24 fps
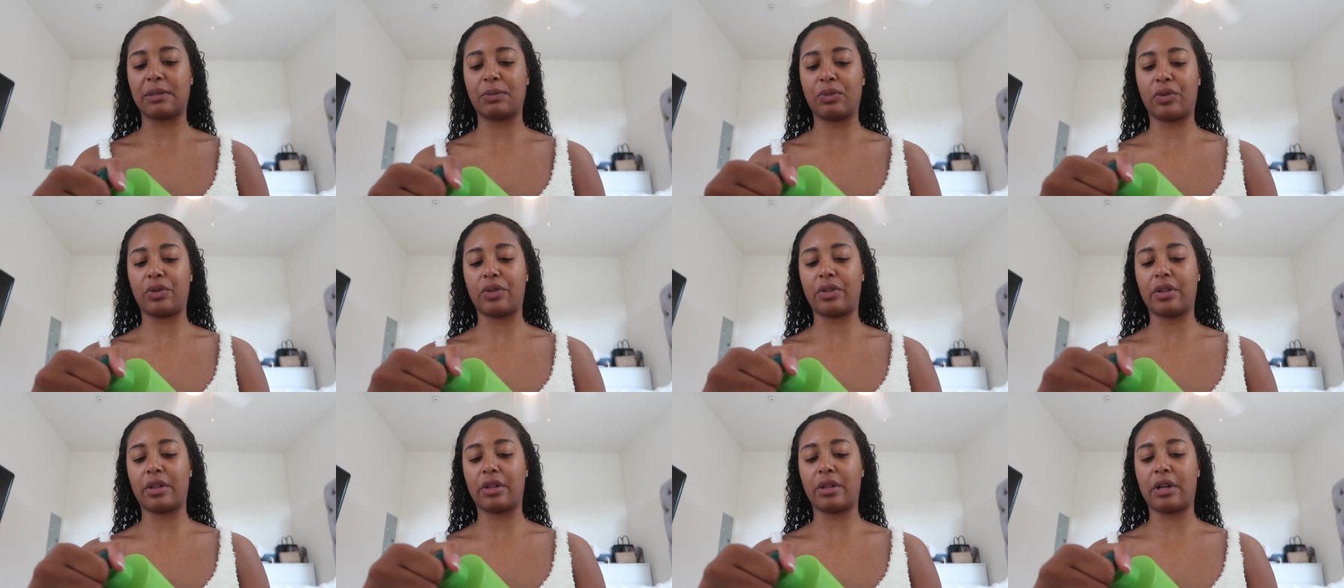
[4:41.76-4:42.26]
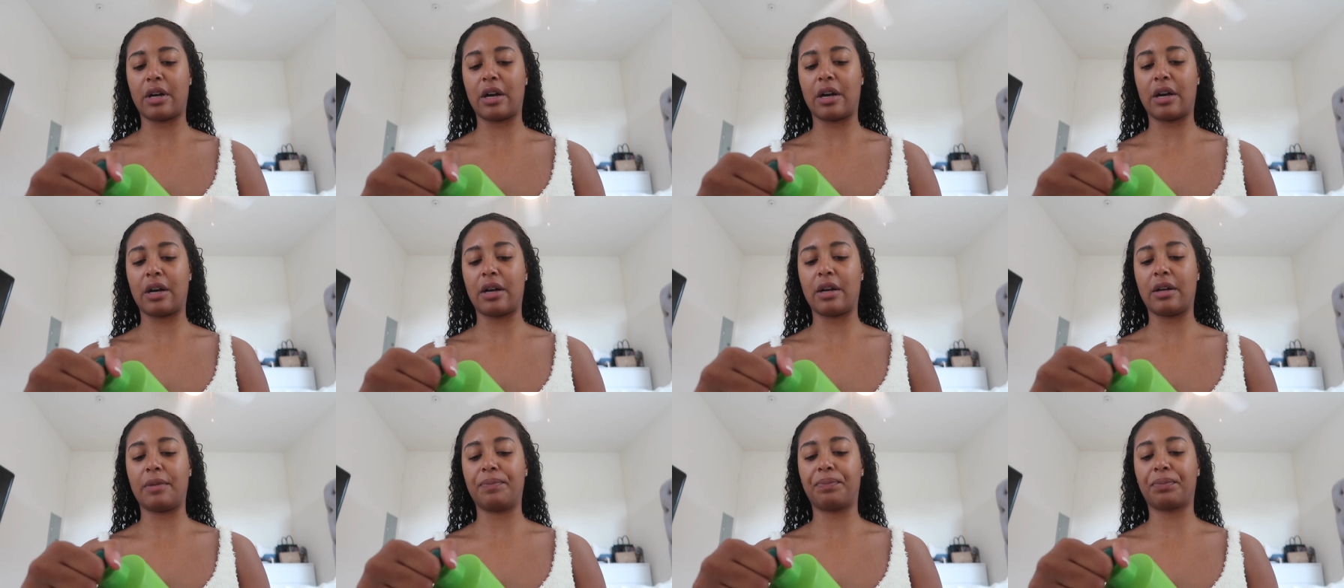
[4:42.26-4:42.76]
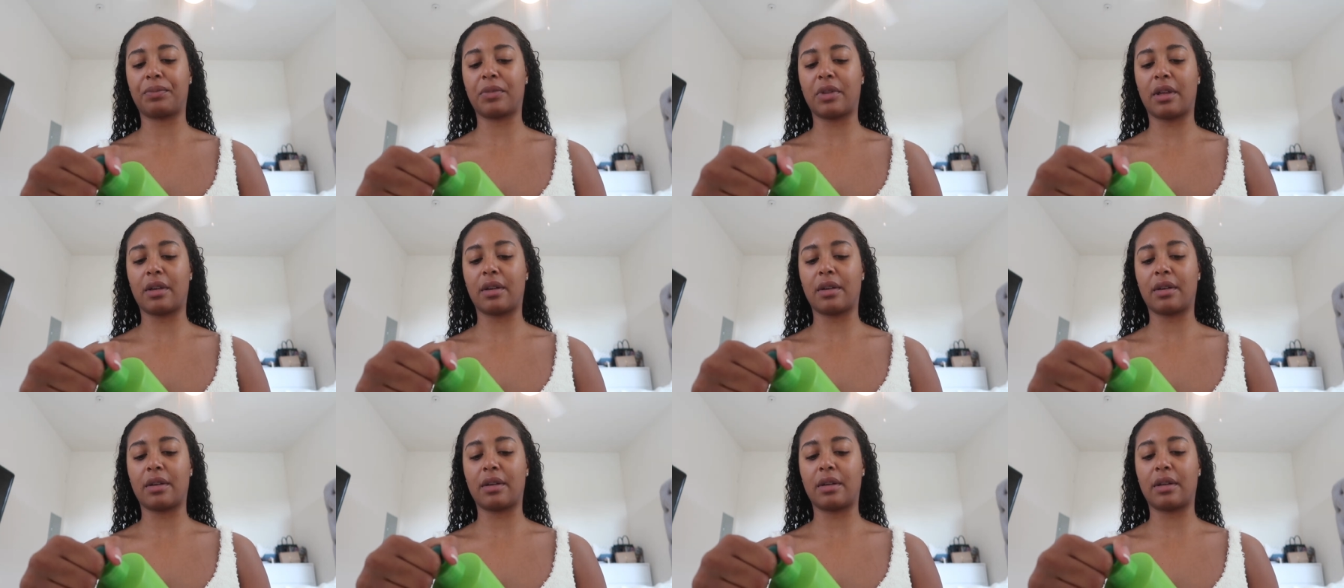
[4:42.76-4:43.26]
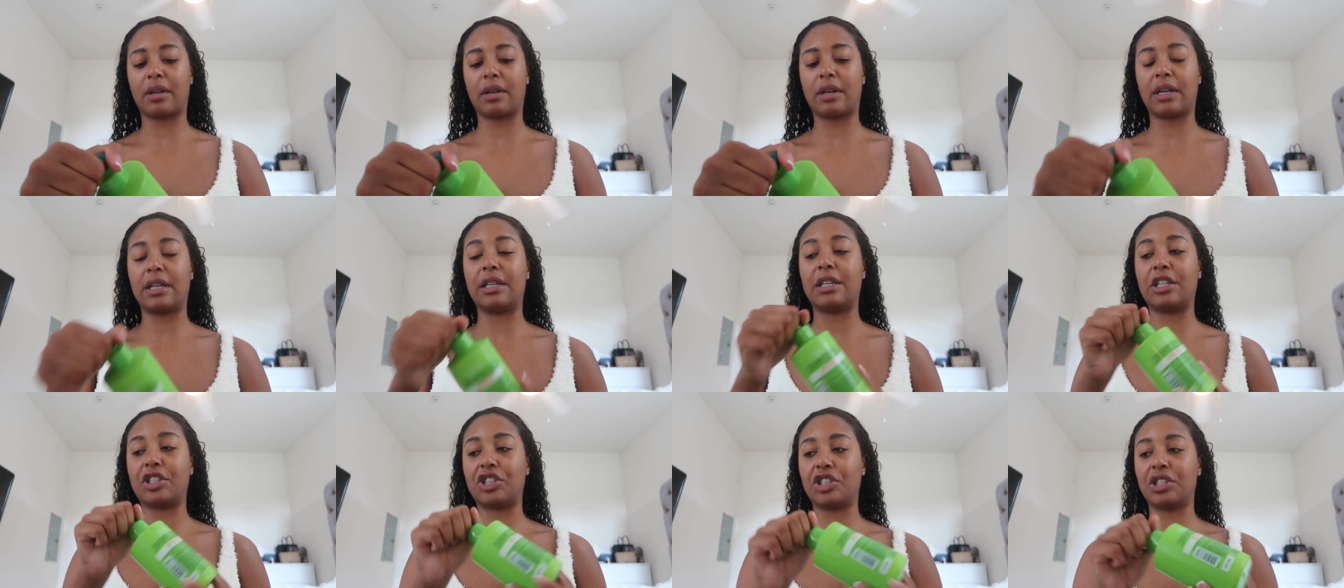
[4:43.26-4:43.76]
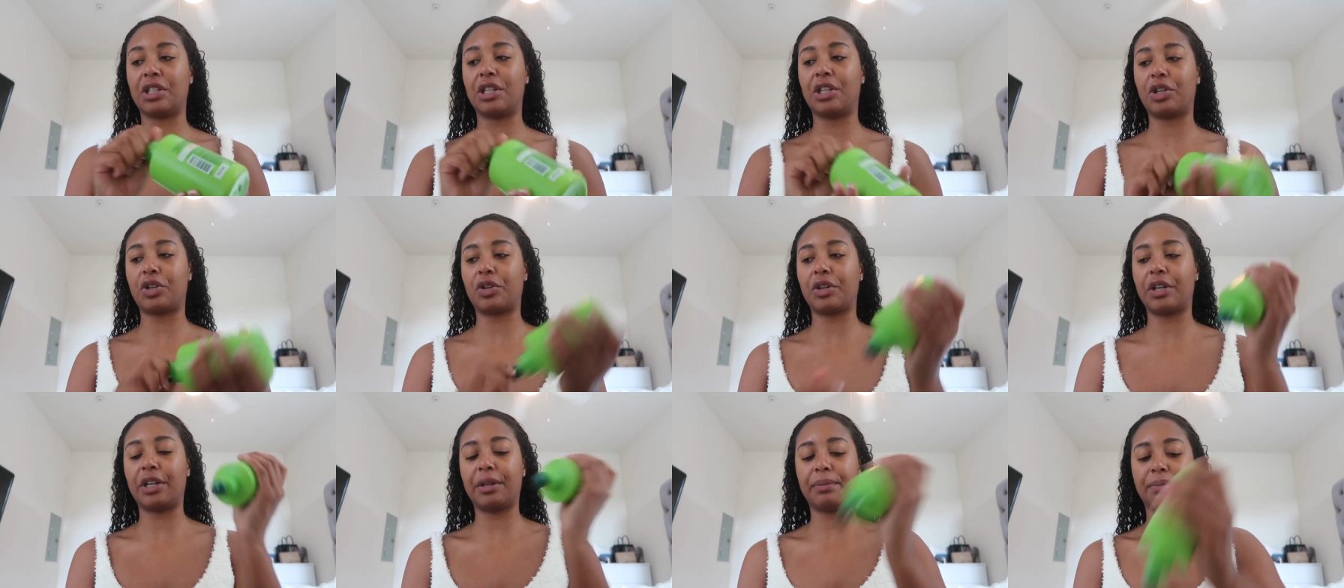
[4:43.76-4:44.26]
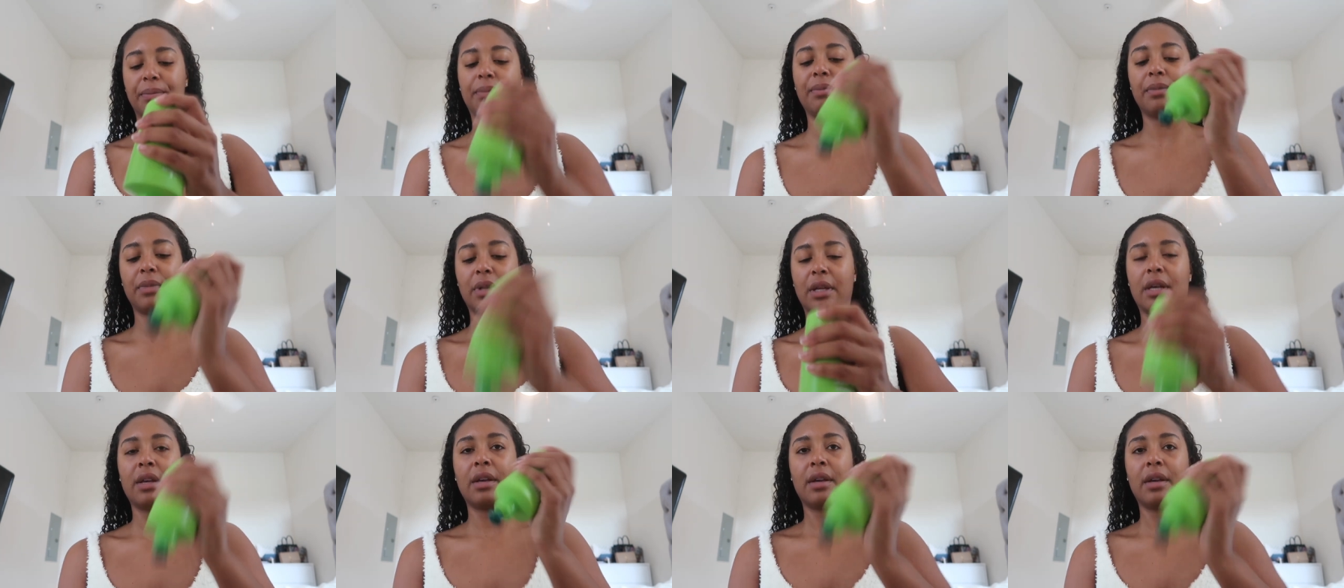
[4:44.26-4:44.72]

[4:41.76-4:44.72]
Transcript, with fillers: Smooth uh, Conditioning Cream.